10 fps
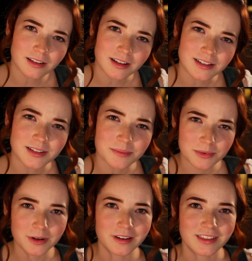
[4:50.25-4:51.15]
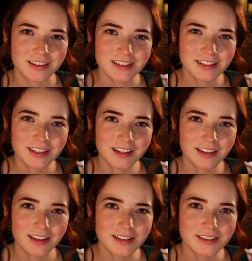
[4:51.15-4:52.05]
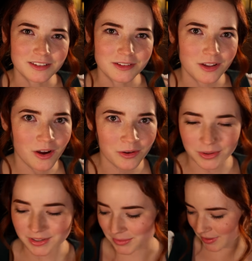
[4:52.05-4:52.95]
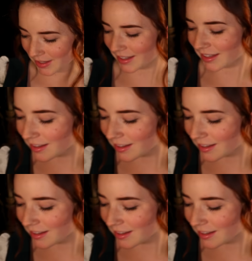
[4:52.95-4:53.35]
That's up north, isn't it? That's a long ways away.